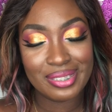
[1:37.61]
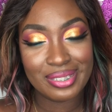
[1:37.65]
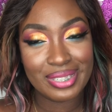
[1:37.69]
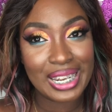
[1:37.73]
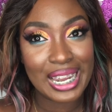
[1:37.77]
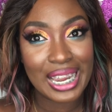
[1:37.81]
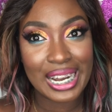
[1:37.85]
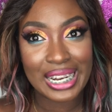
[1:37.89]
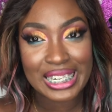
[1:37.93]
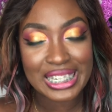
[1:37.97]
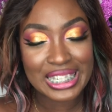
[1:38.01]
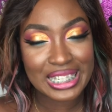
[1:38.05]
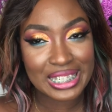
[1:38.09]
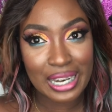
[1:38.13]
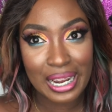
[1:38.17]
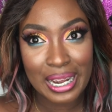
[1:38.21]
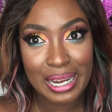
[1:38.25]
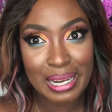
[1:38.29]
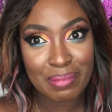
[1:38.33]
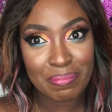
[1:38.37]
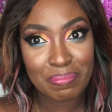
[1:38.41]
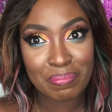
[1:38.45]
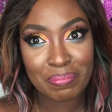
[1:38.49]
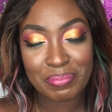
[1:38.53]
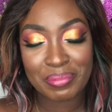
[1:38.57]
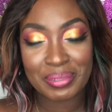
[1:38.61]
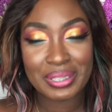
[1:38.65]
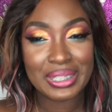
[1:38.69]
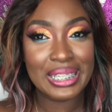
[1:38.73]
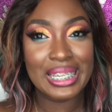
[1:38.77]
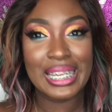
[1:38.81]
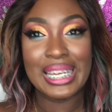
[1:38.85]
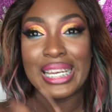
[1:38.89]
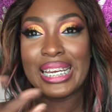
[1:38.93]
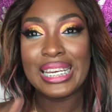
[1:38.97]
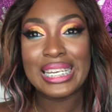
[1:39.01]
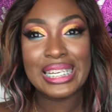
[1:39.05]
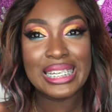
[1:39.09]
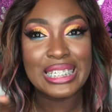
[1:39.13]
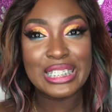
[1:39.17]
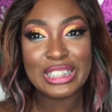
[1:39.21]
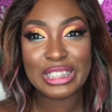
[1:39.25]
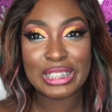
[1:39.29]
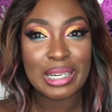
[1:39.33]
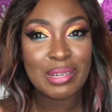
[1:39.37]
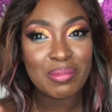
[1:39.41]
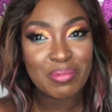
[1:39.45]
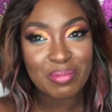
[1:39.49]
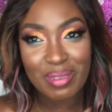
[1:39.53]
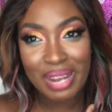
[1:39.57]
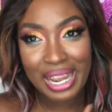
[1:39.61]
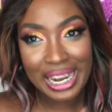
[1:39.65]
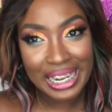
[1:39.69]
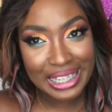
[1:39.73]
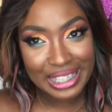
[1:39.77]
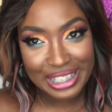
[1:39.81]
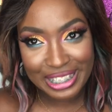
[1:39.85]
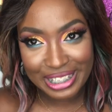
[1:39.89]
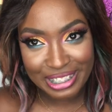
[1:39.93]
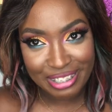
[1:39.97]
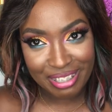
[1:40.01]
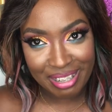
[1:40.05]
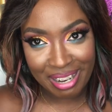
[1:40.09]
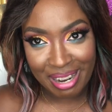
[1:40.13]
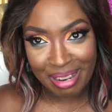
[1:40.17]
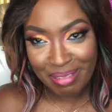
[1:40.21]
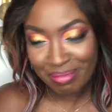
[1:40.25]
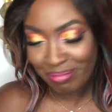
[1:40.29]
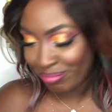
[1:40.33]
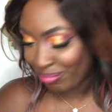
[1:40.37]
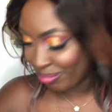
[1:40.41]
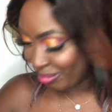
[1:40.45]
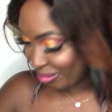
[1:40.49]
Gotta shop while you drop.